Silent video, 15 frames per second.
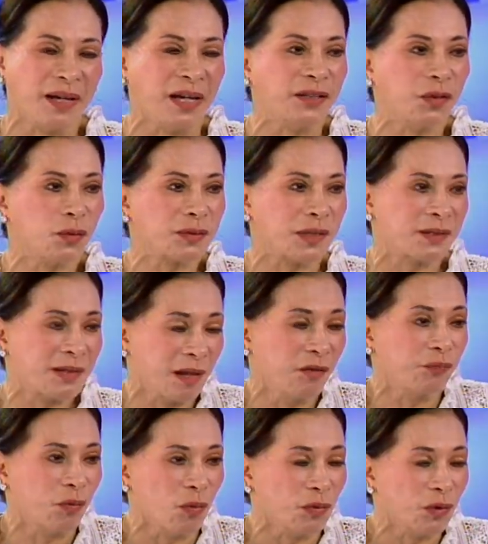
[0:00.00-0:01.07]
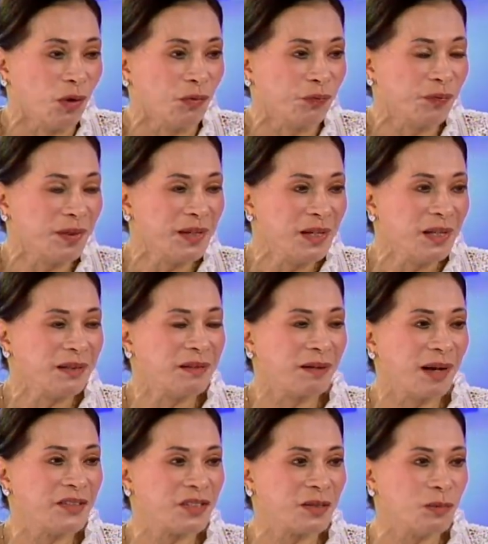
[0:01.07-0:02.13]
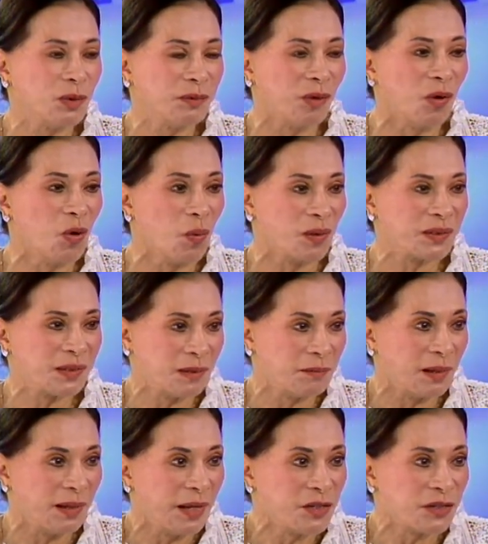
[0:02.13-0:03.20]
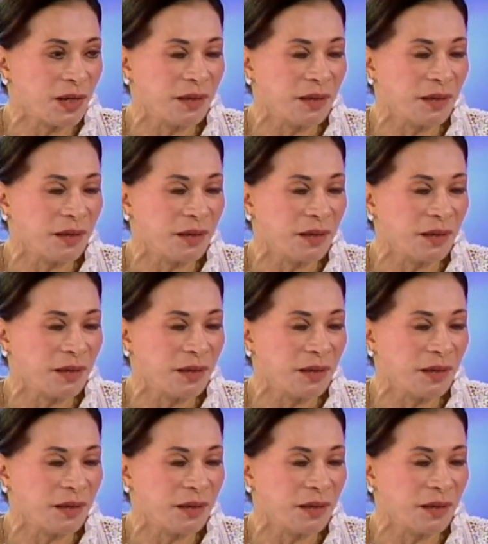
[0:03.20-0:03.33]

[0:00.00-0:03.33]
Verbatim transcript: and it was the cell phone of the Rajamuda who was in Malaysia.